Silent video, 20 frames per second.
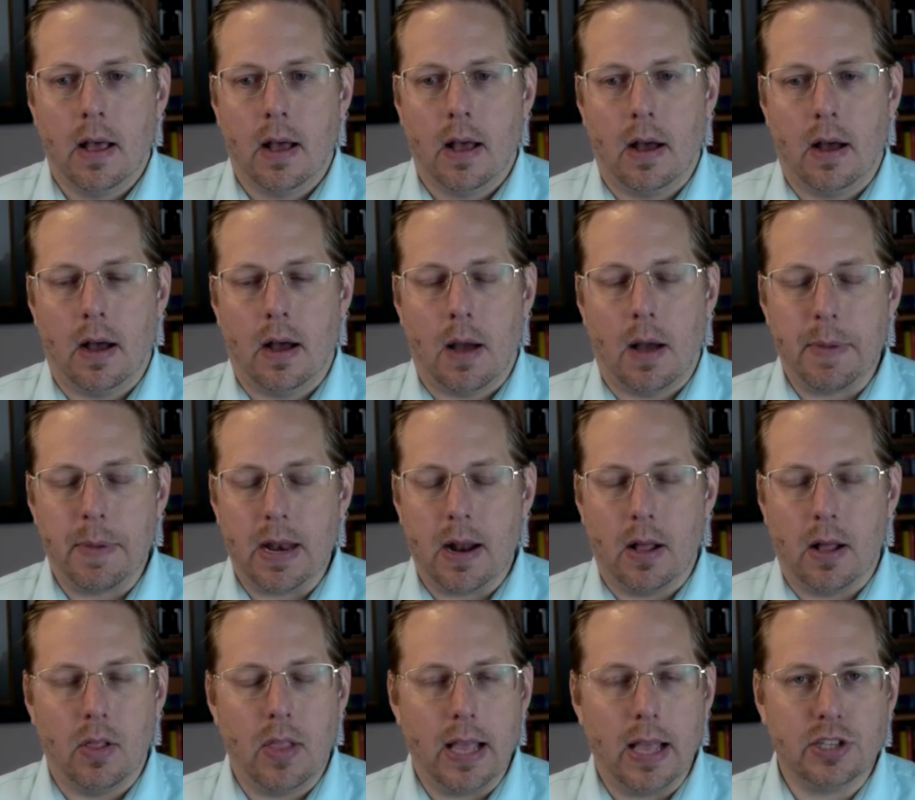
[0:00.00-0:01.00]
I mean,
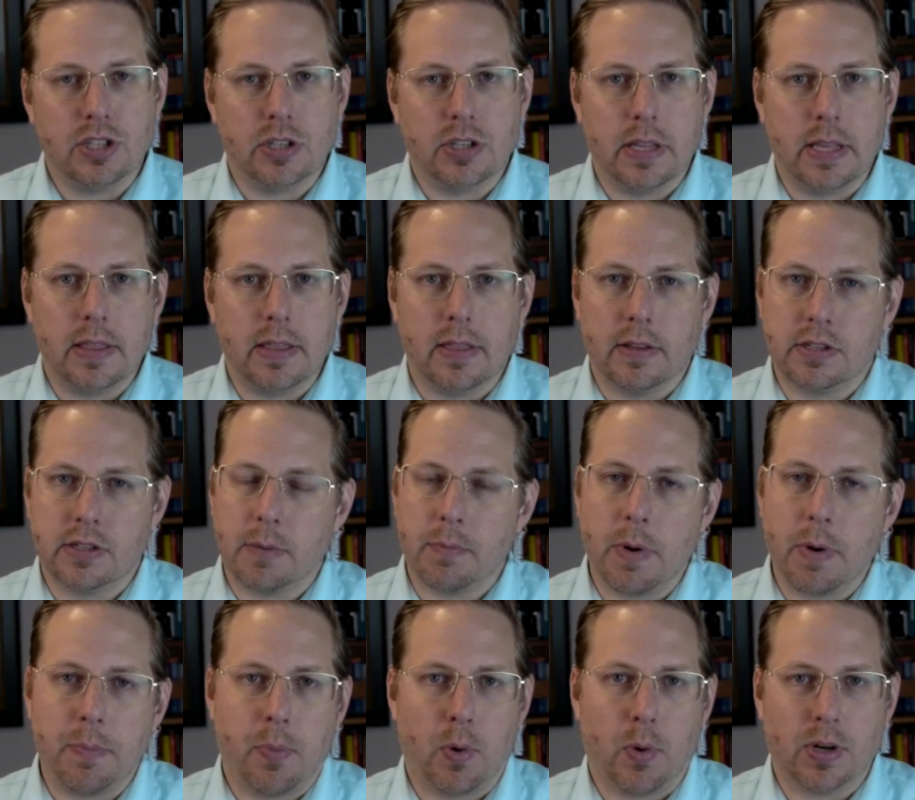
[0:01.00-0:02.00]
allegedly, there's some
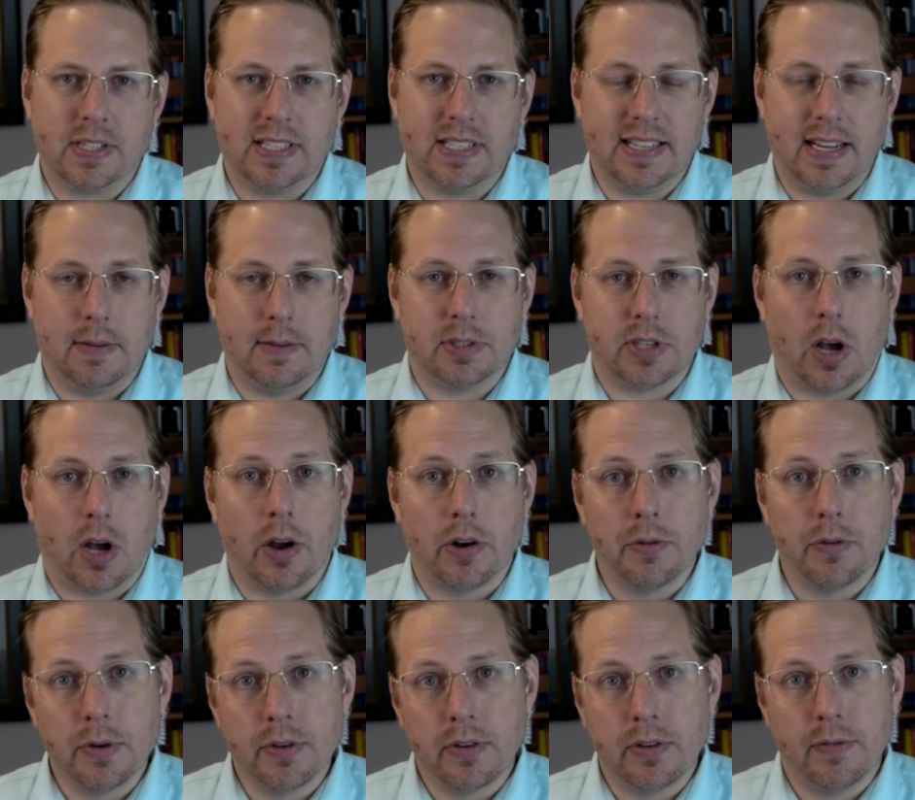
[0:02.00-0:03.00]
reports that say it was
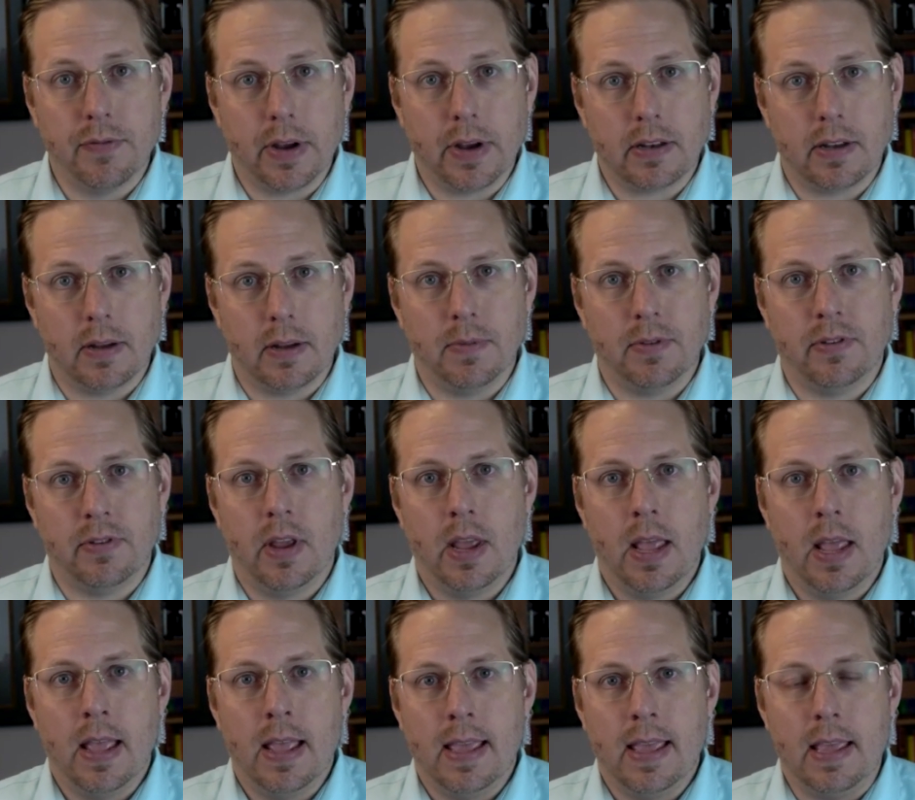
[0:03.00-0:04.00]
hundreds of victims.
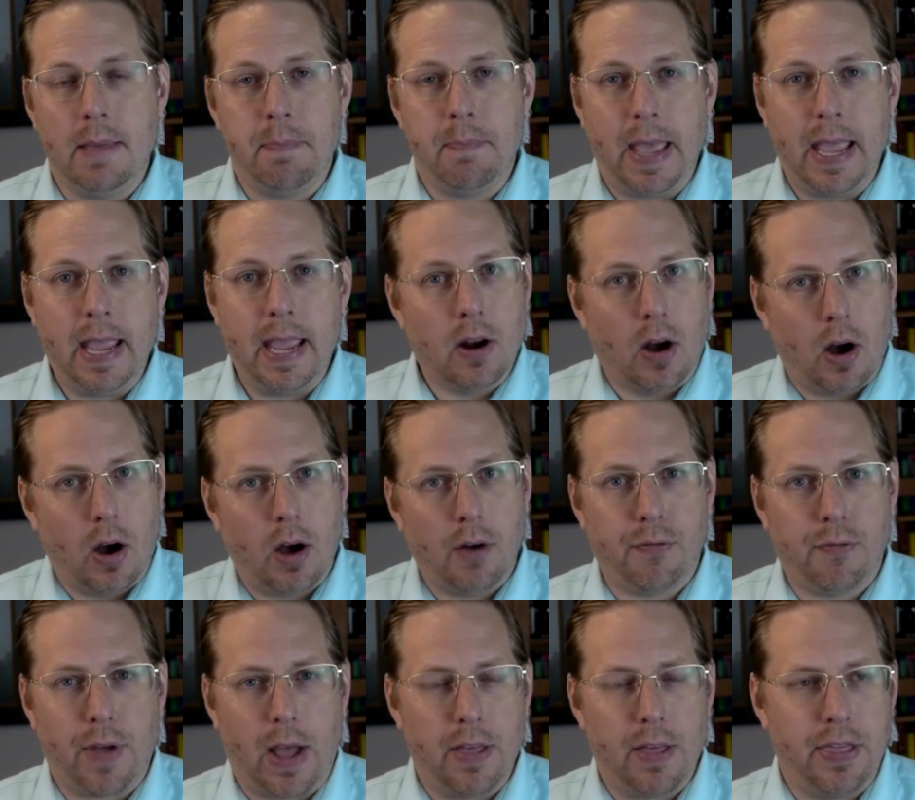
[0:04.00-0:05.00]
He paid
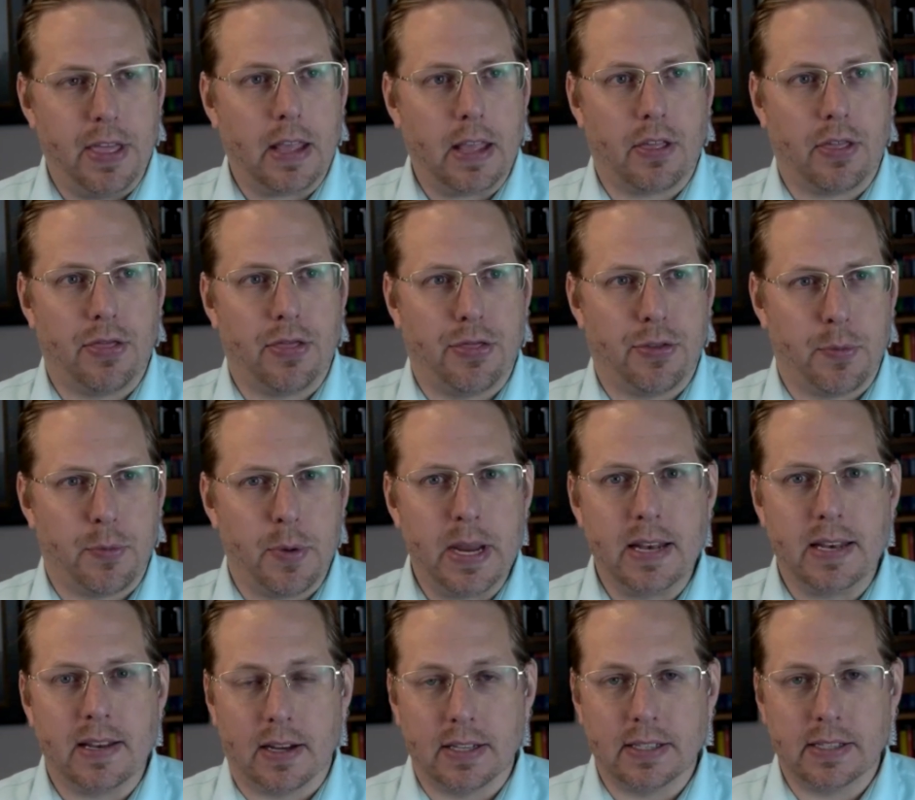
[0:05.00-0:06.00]
off, I think, 3
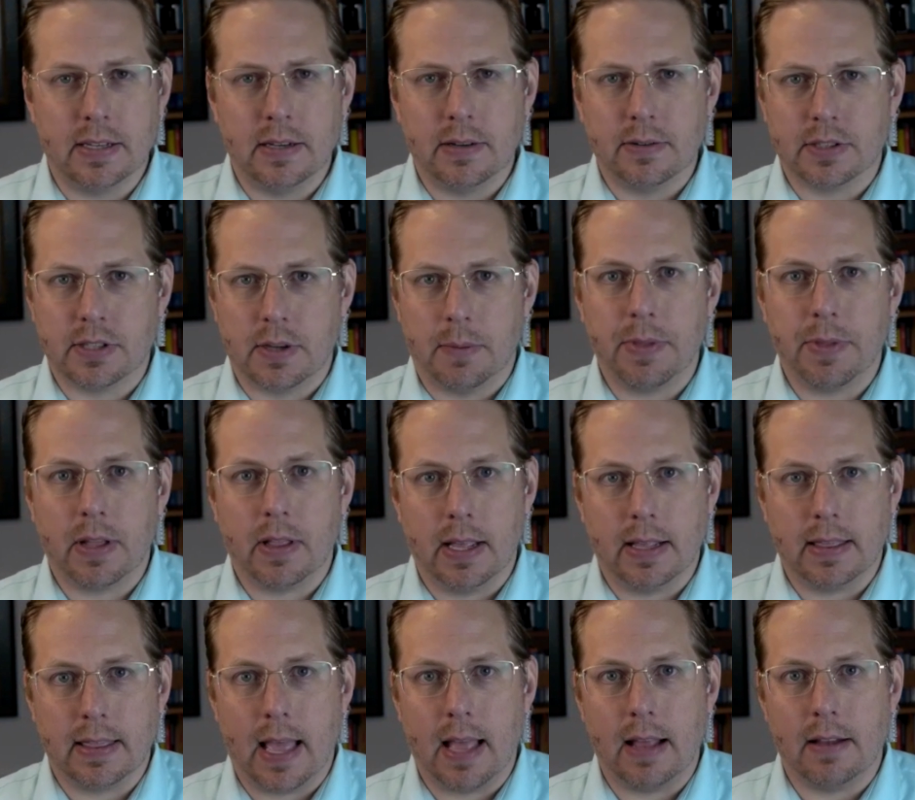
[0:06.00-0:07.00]
dozen or something
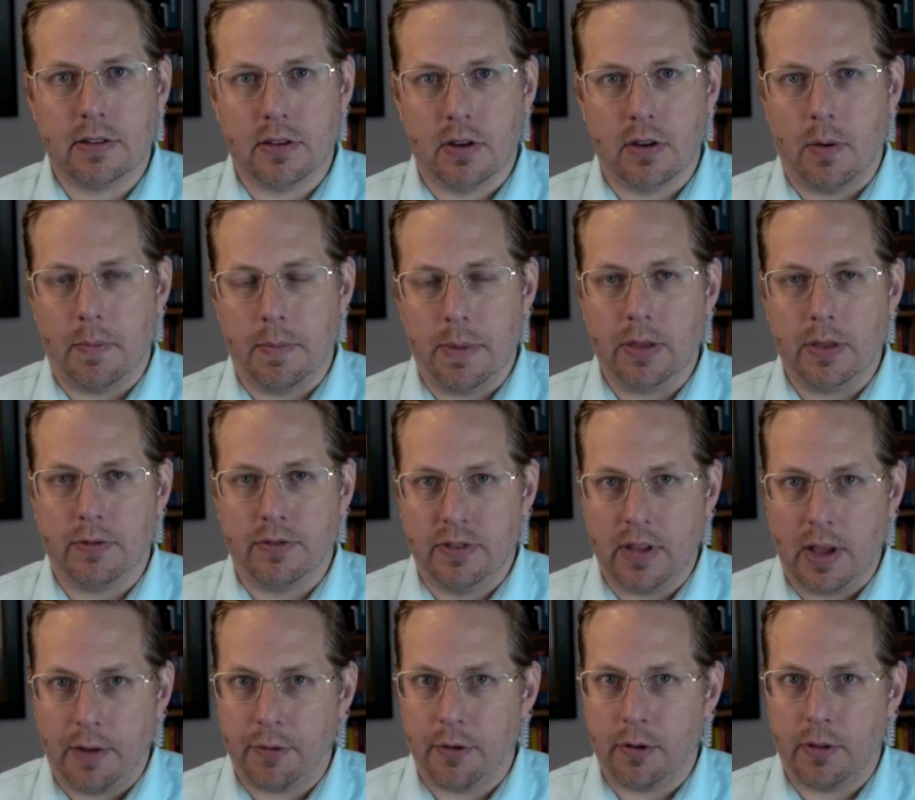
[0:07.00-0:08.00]
like that. So, I mean, there's
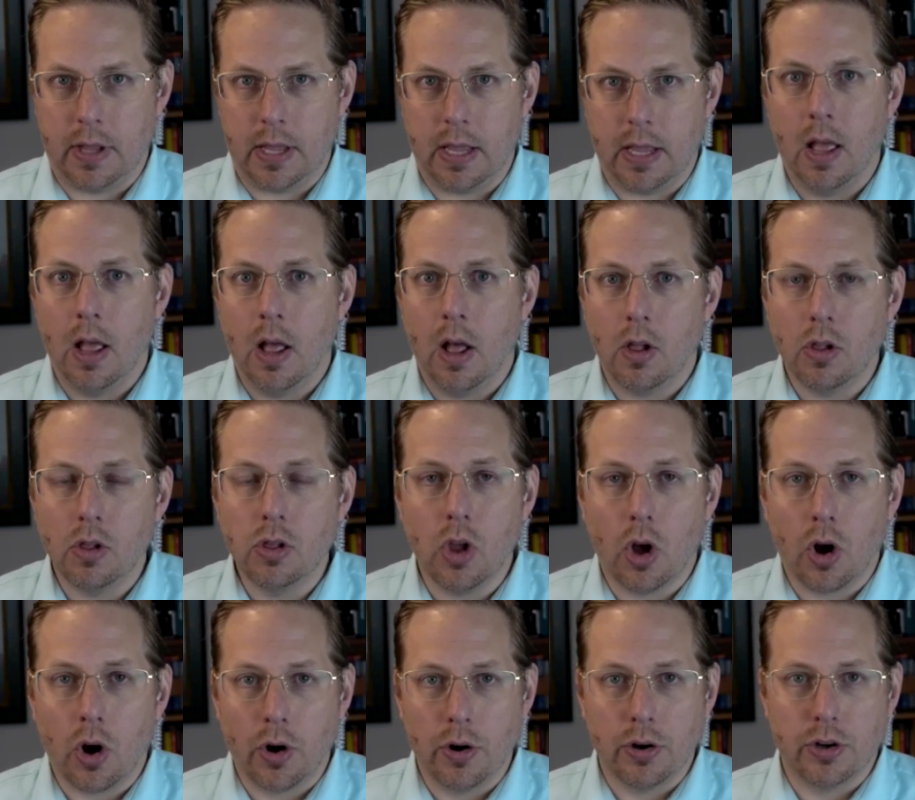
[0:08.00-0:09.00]
definitely
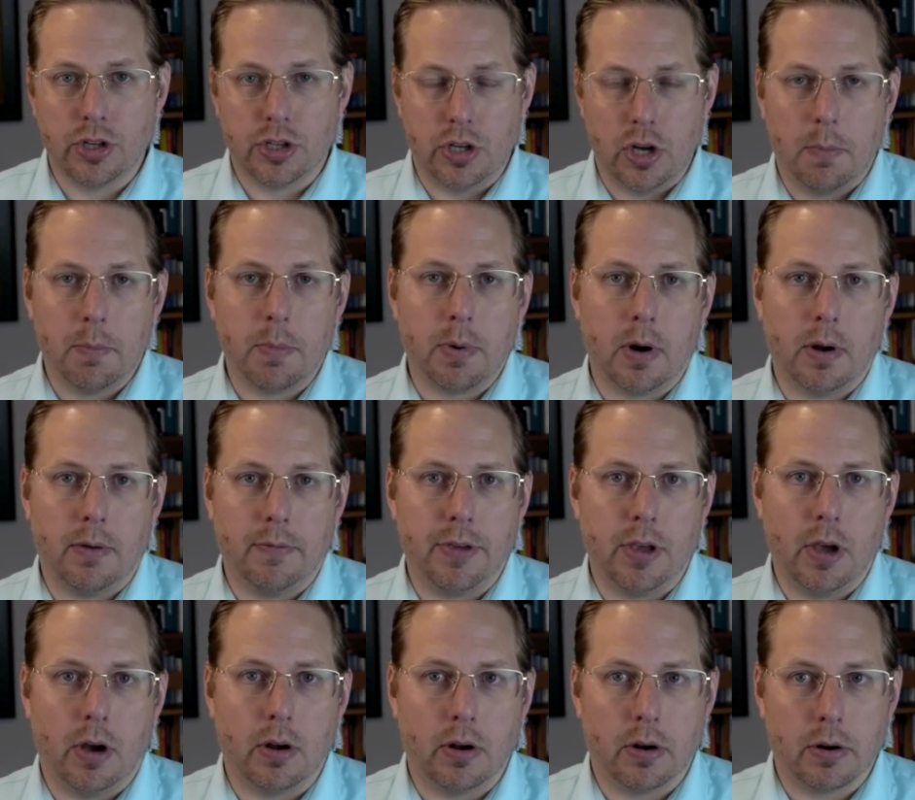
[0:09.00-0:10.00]
large number of
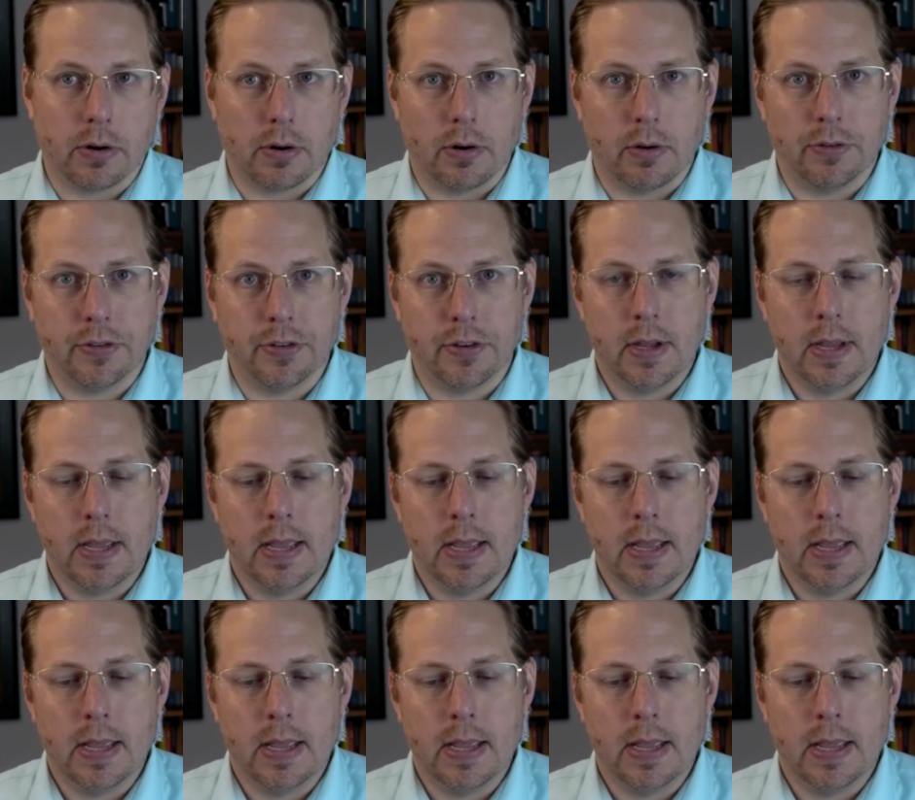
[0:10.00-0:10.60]
young girls.